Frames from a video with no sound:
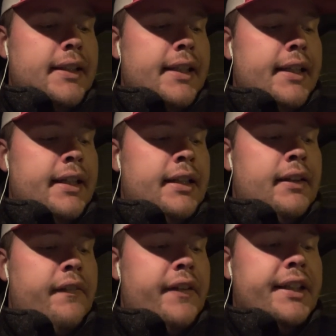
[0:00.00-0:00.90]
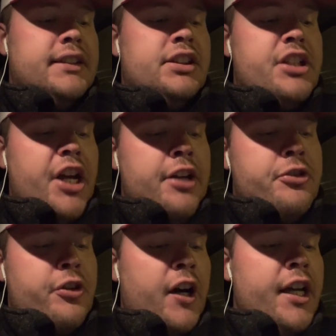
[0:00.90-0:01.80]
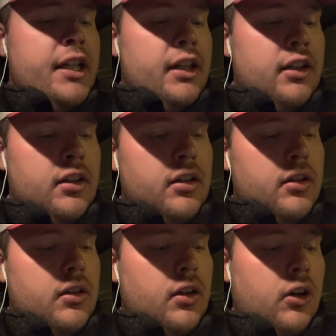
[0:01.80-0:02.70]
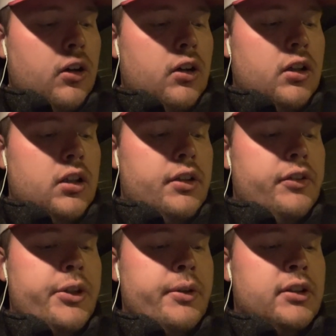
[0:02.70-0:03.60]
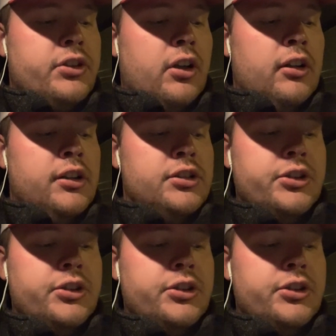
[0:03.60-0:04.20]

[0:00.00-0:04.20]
And the exchange rate on the U.S. dollar,